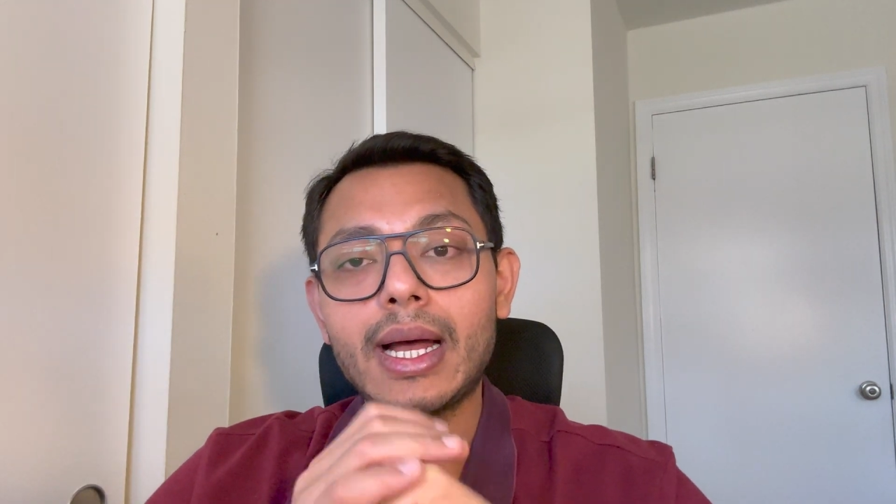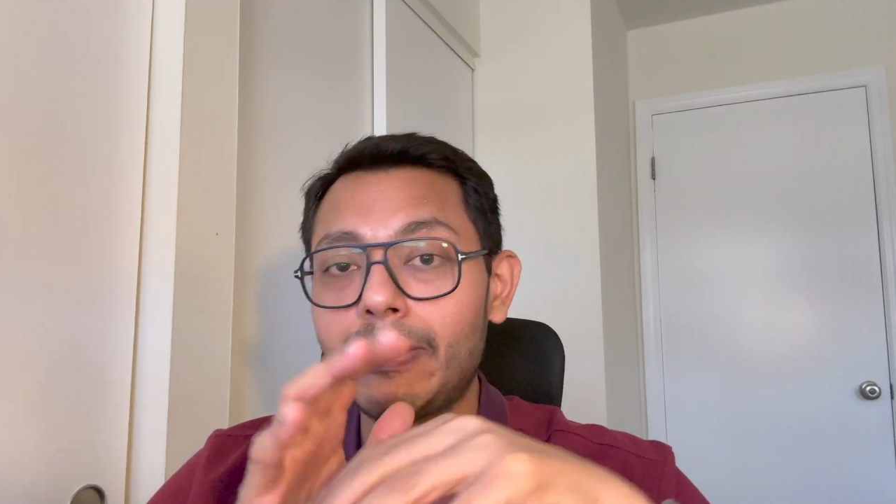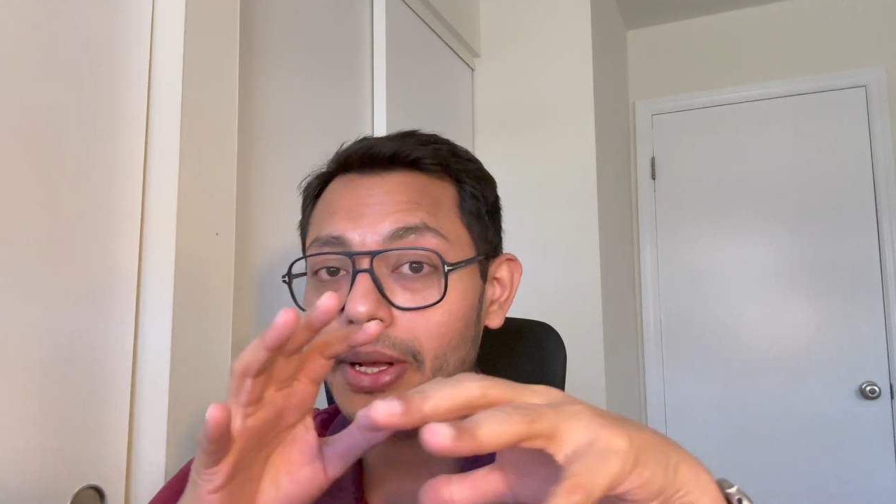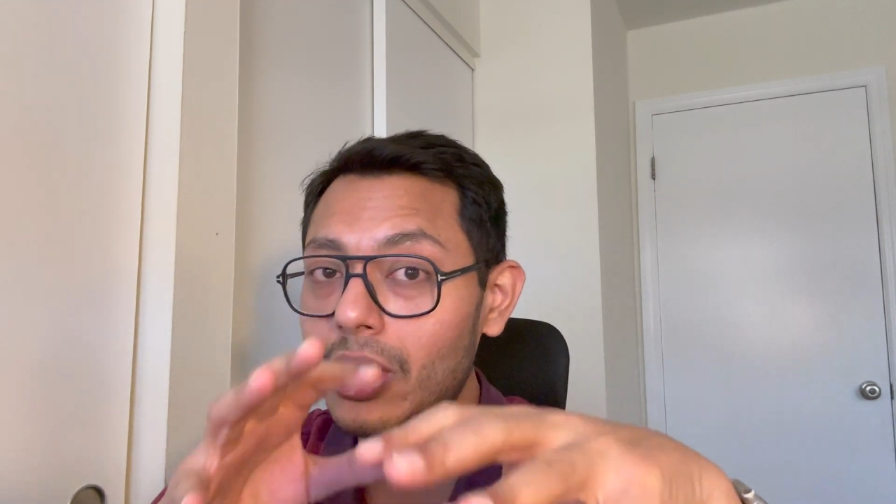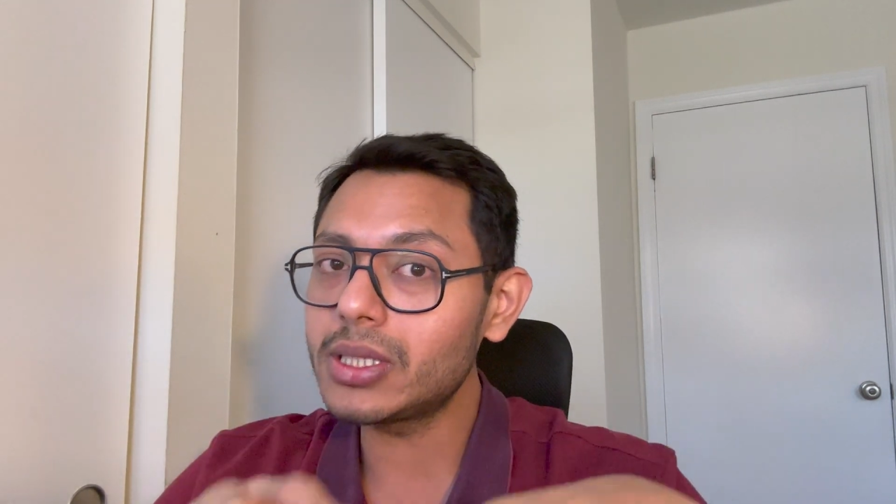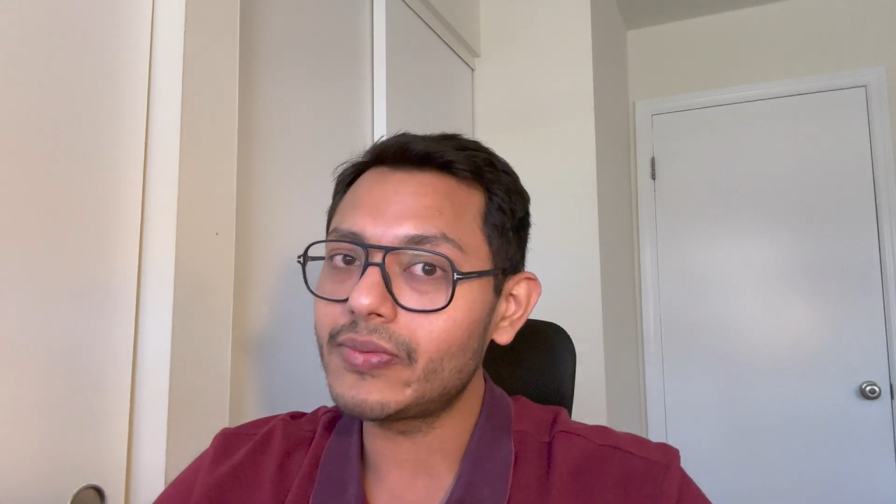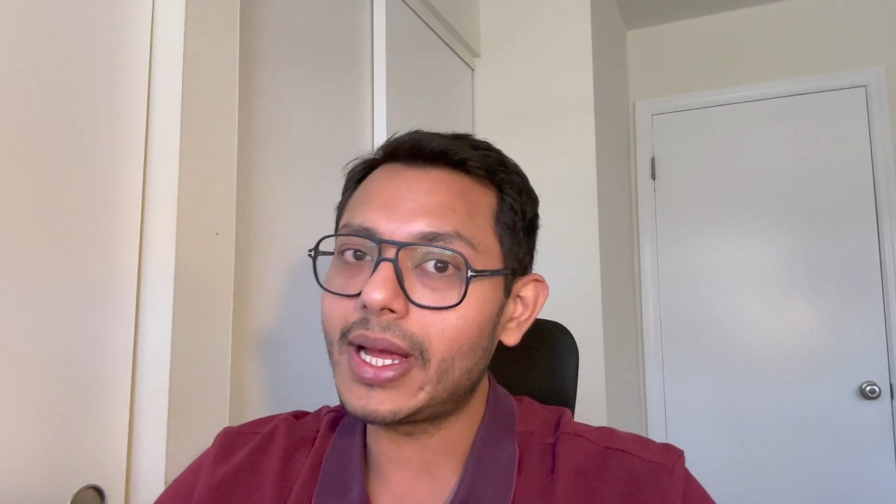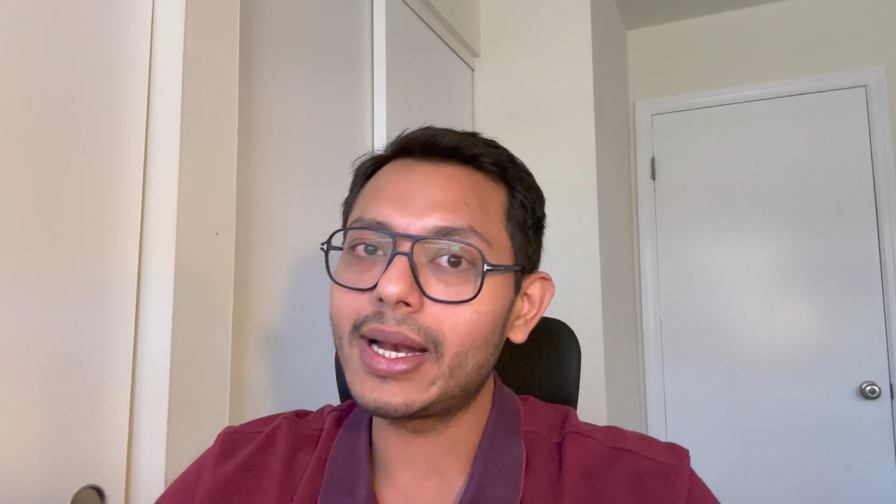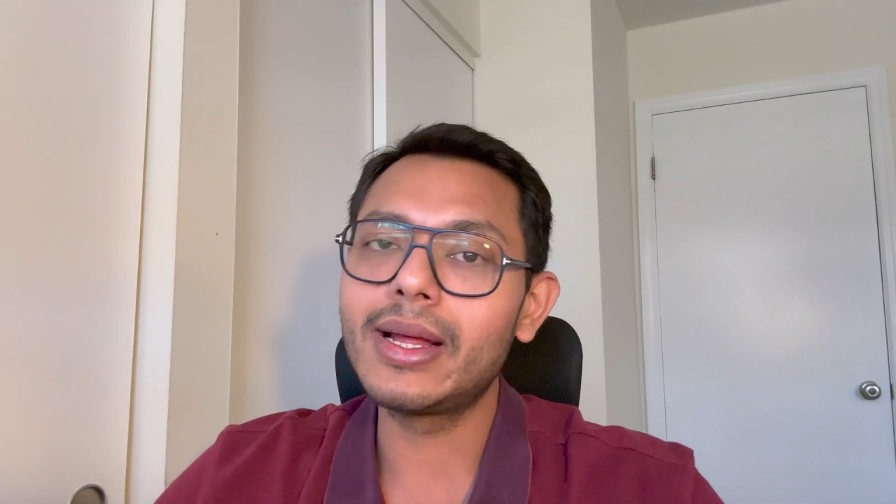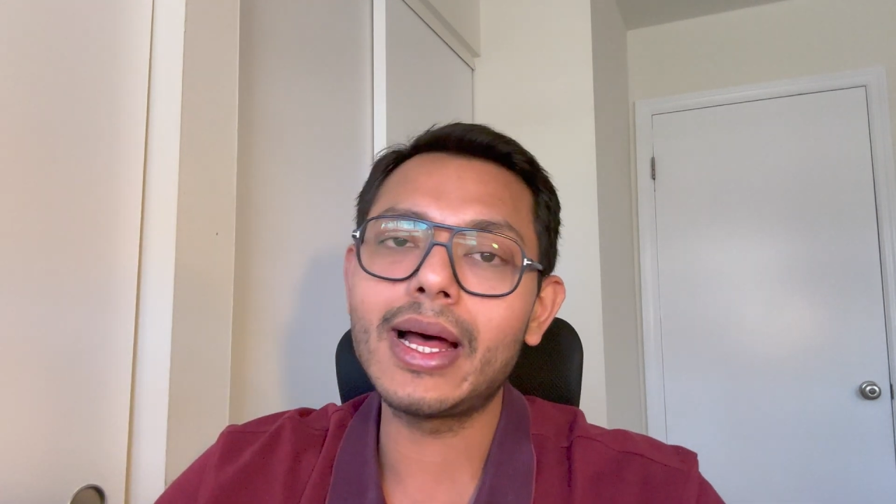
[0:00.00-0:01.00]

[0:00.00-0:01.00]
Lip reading: because of that,